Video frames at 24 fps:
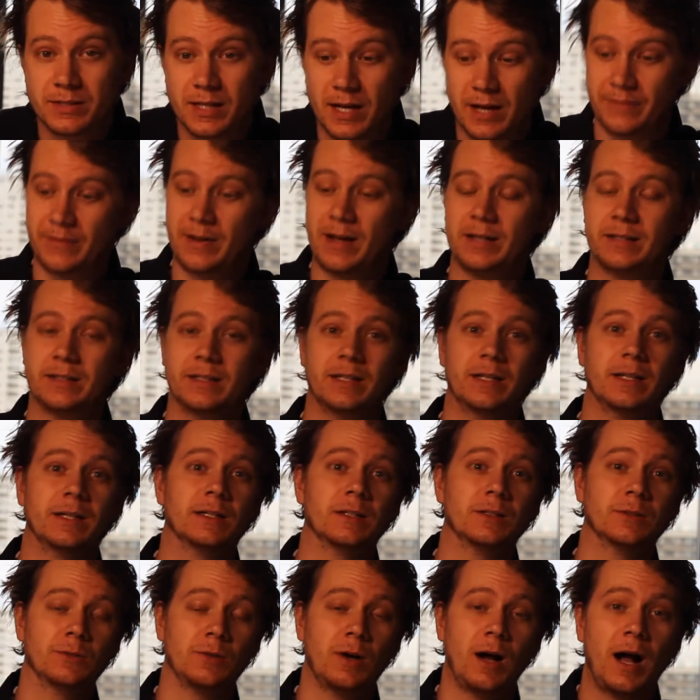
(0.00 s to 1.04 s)
I've had
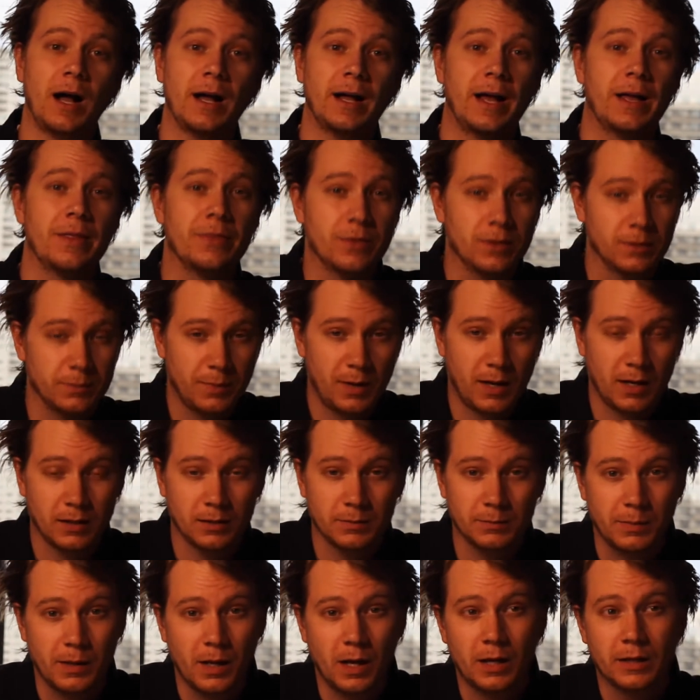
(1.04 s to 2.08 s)
their rye and their bottled
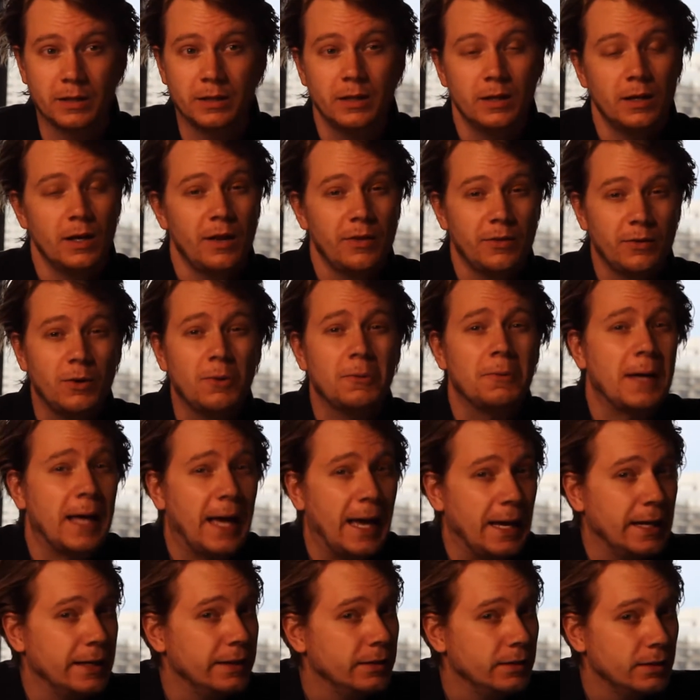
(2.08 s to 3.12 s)
in bond. They're
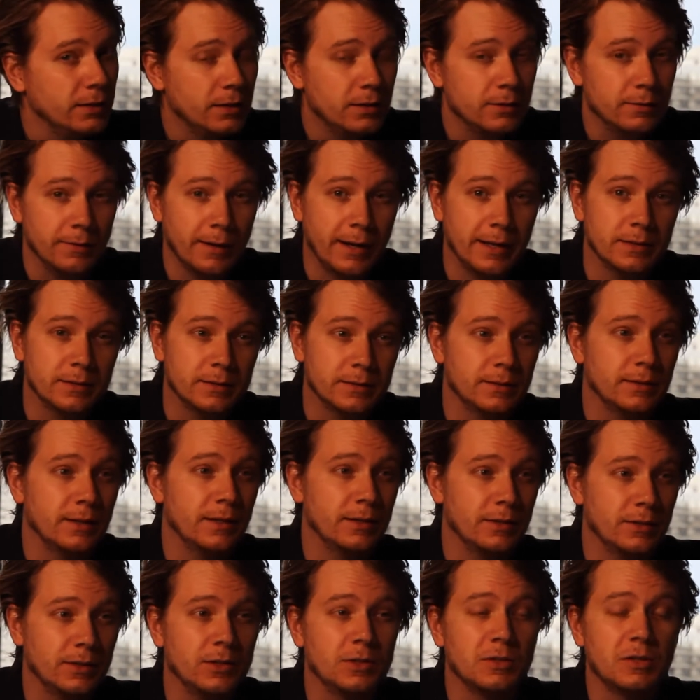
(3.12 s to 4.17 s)
okay, right?
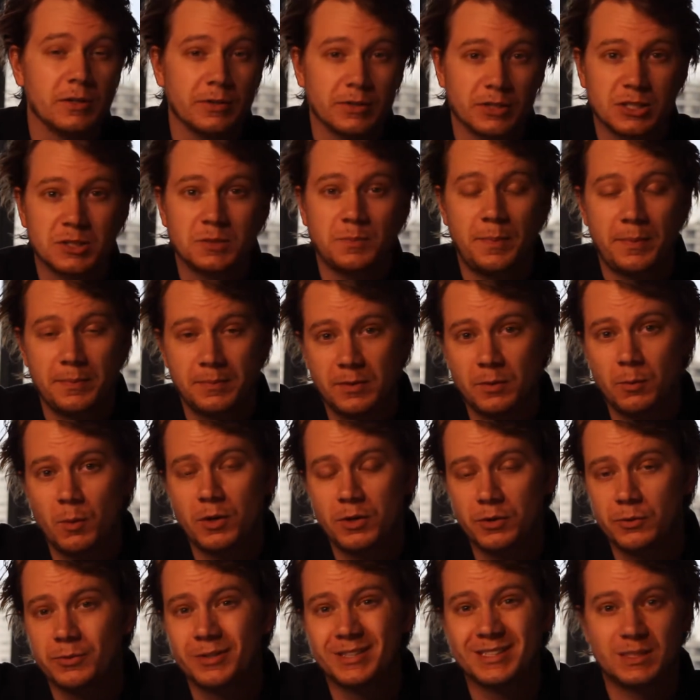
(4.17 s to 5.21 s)
They're
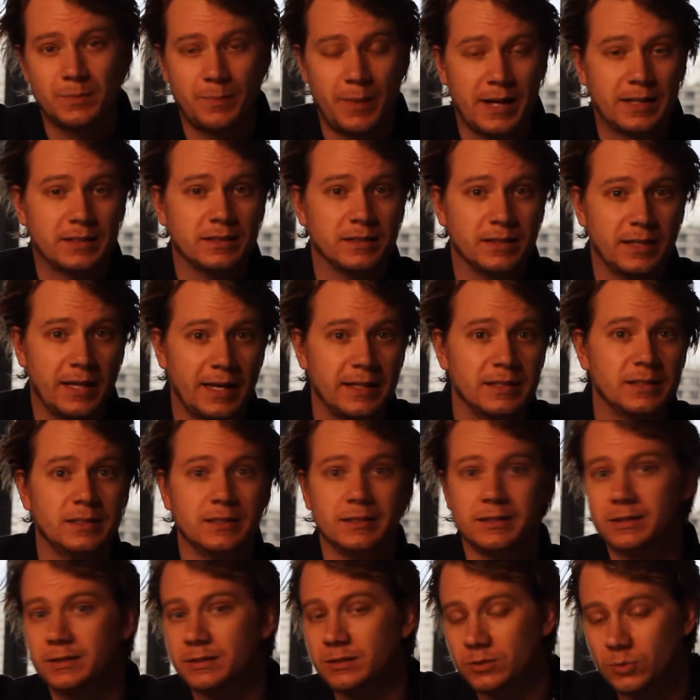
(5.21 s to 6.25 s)
what you expect in the
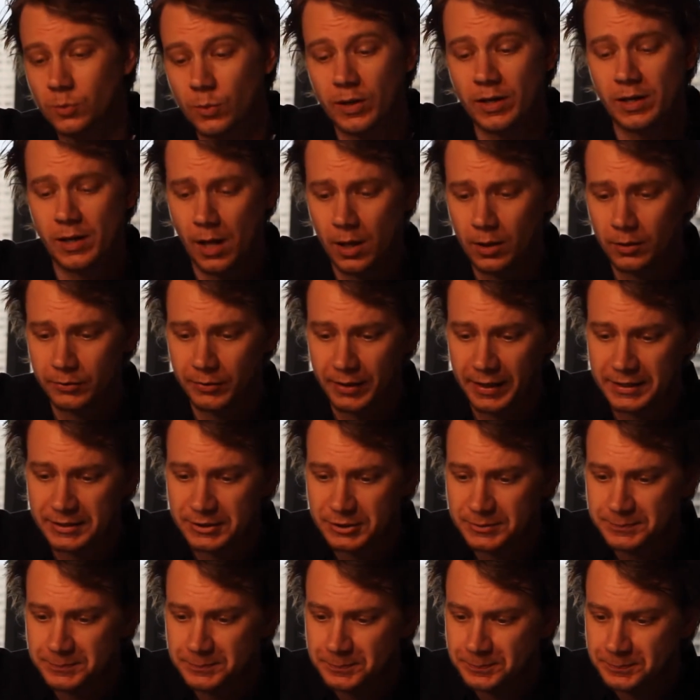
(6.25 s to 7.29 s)
$18, $20 range.